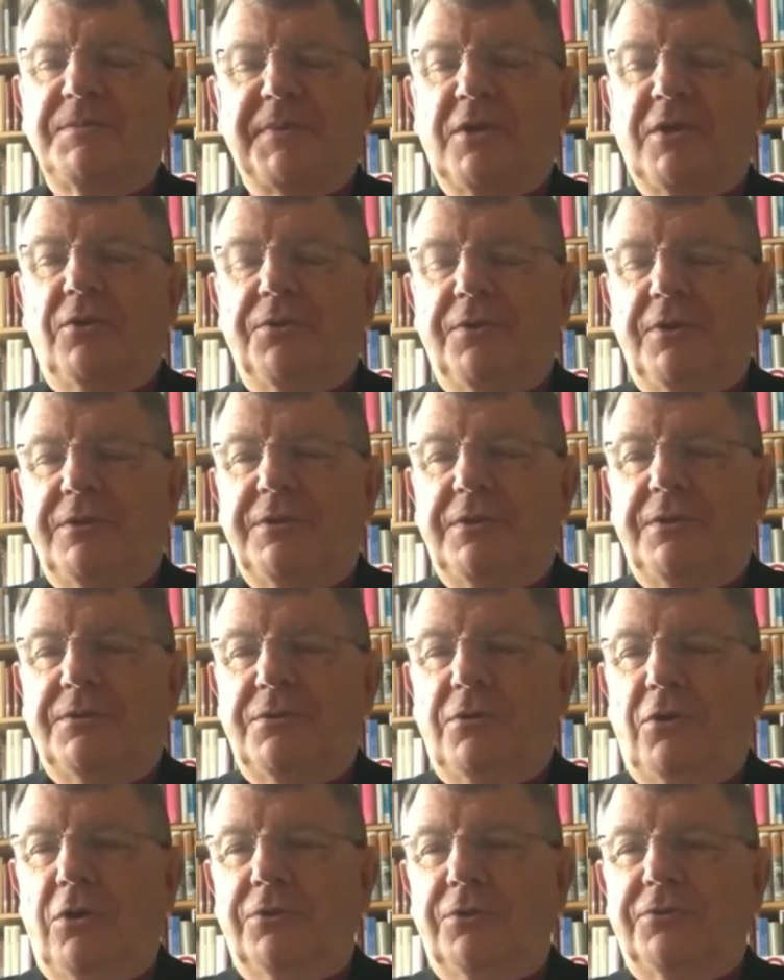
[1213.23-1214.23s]
on
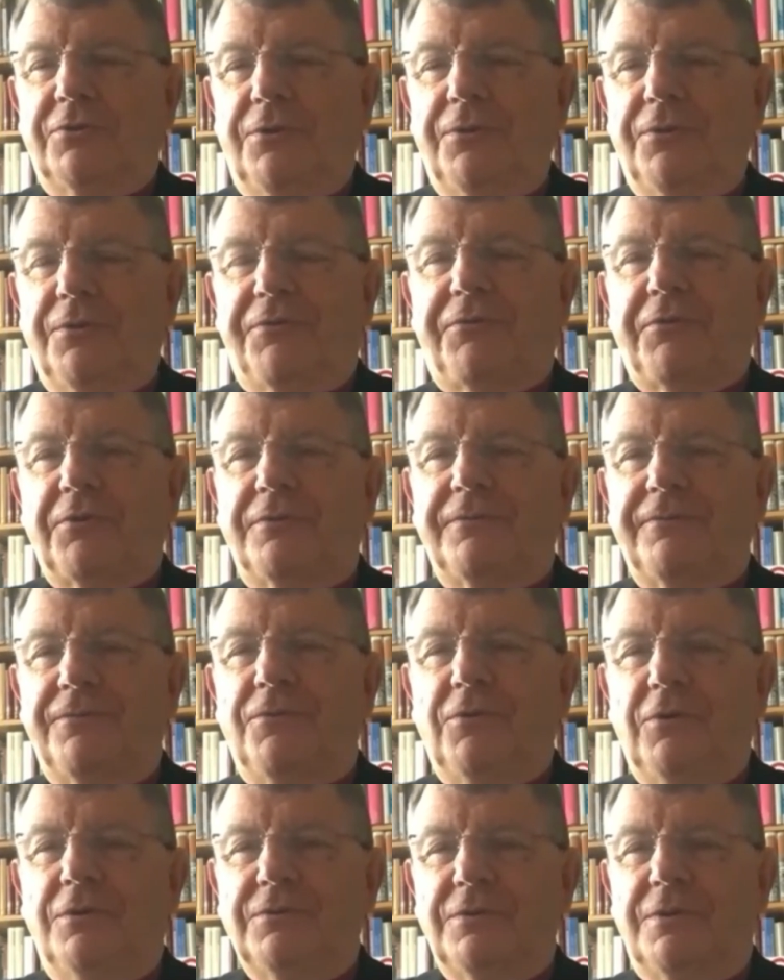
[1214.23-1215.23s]
hot on the sort
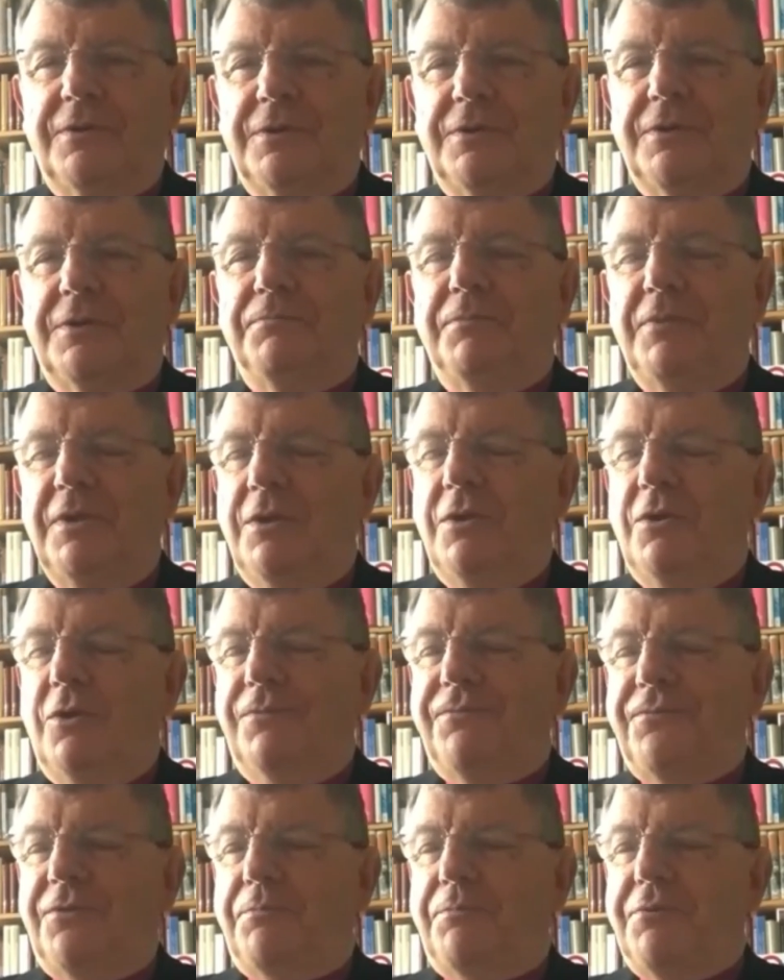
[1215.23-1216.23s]
of
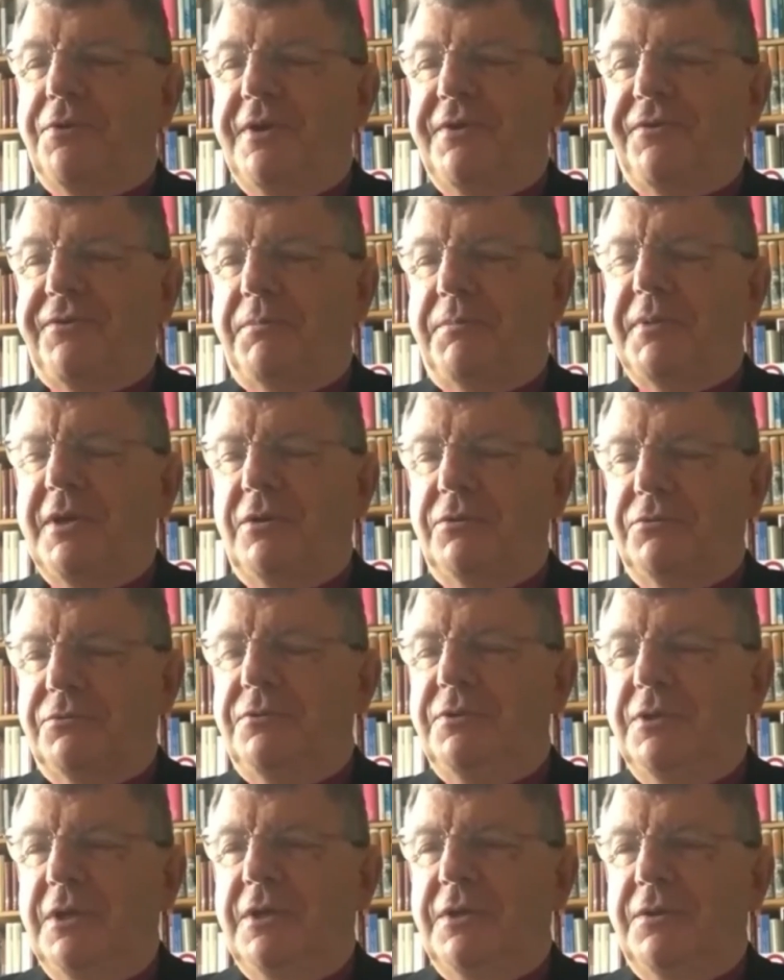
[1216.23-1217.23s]
off the press about
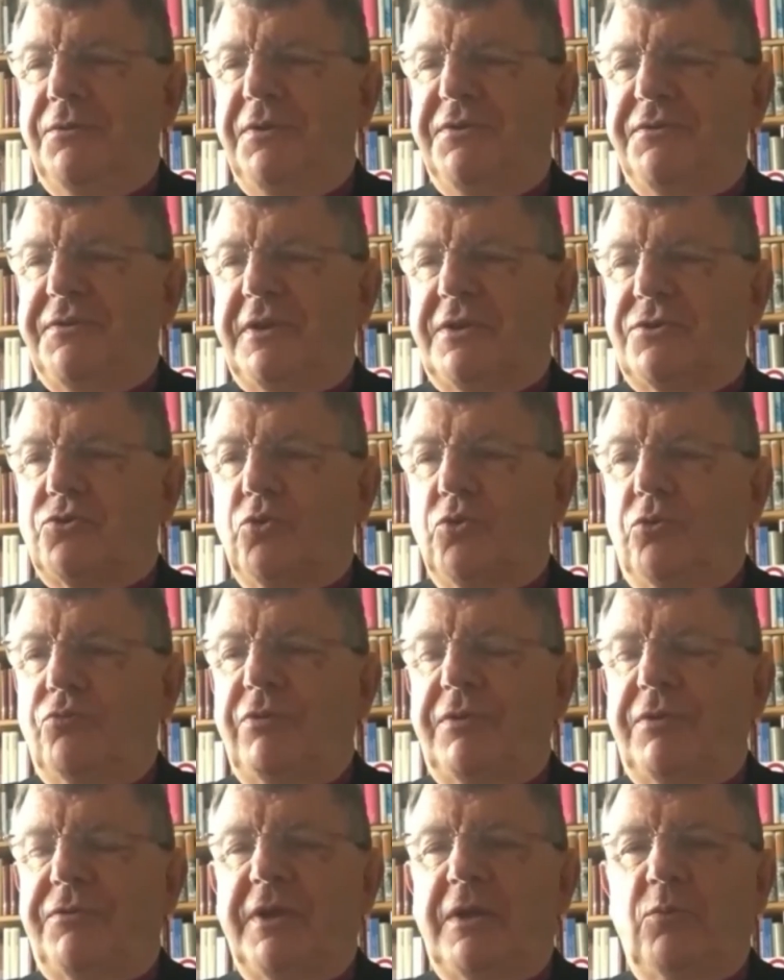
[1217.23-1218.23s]
this
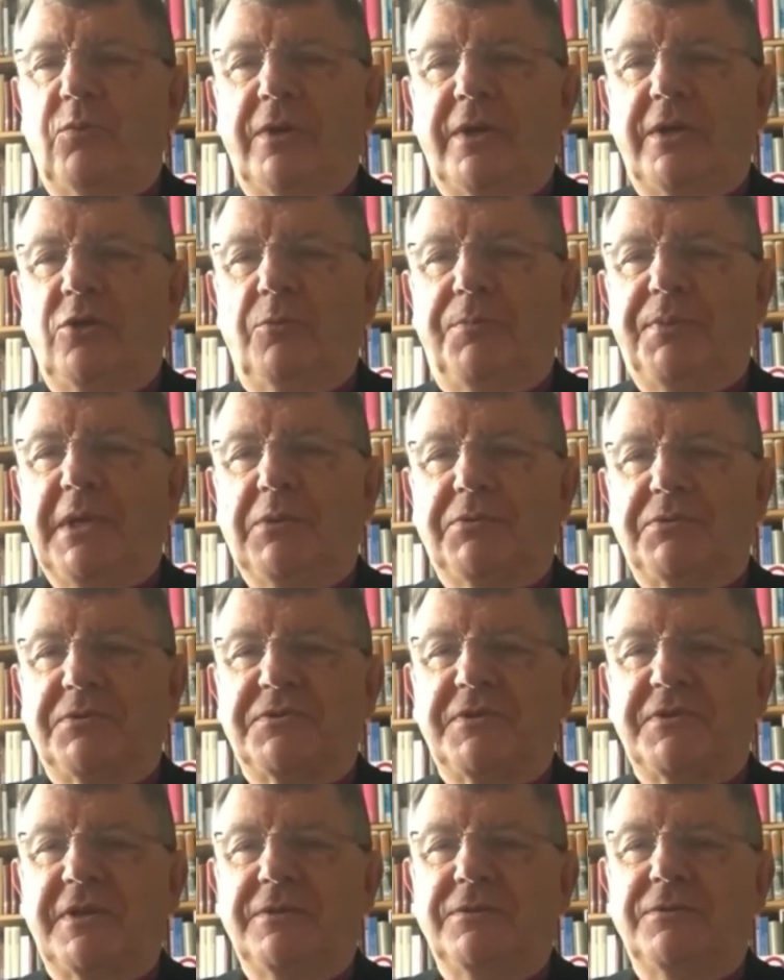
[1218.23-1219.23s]
extraordinary thing where you'll be able to
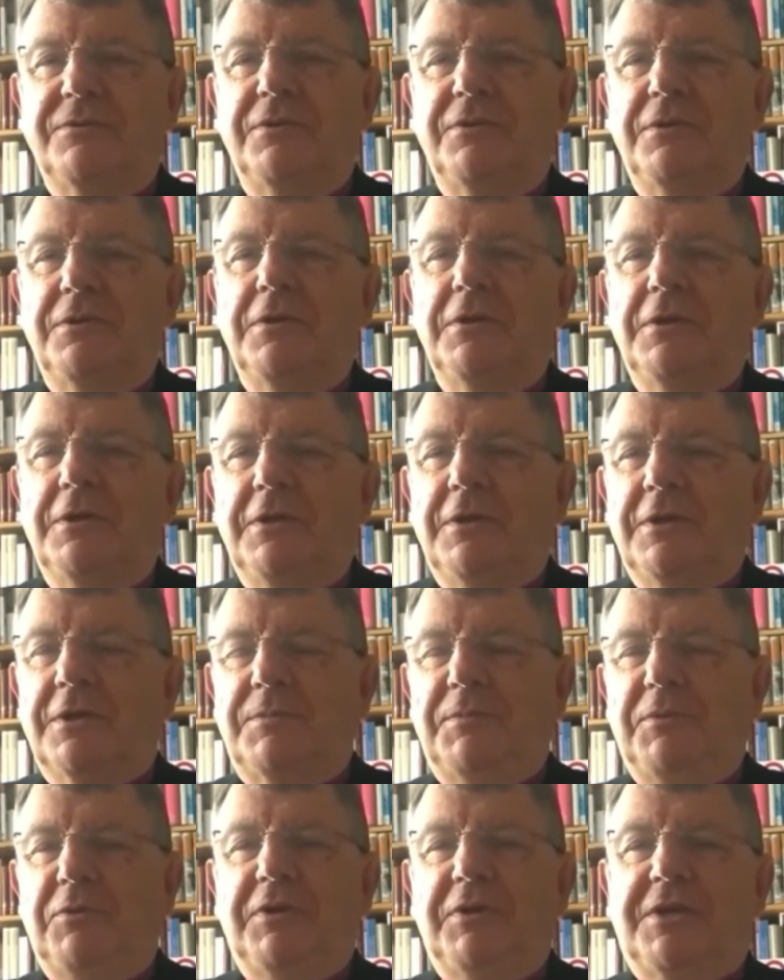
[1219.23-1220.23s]
send
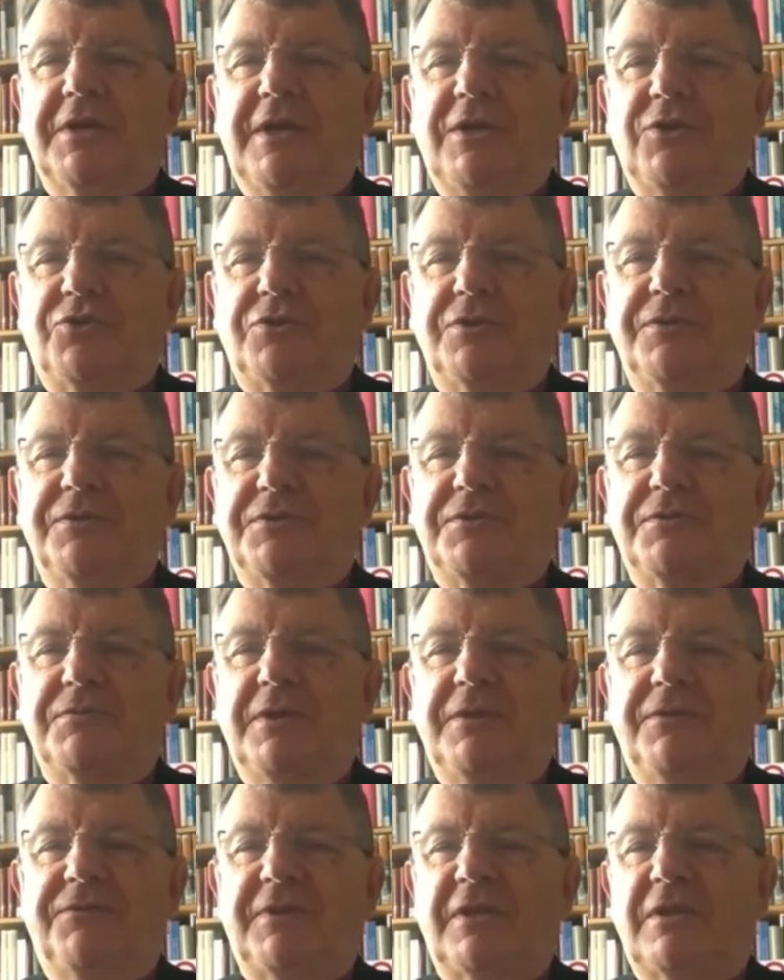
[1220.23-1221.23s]
communications
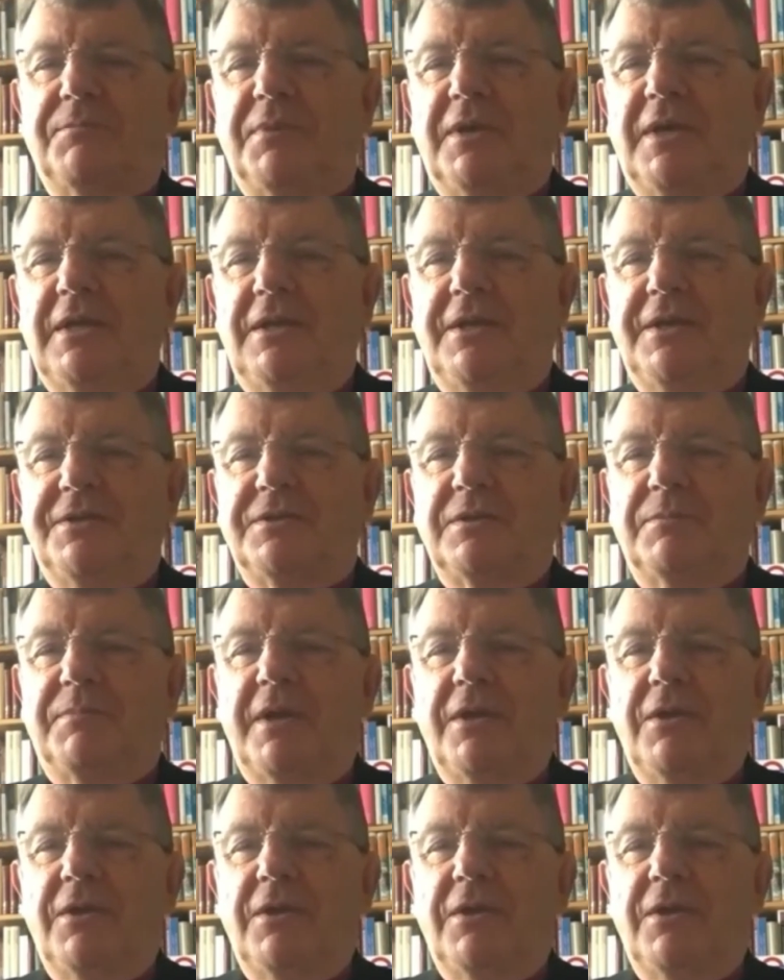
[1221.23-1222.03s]
instead of by letter,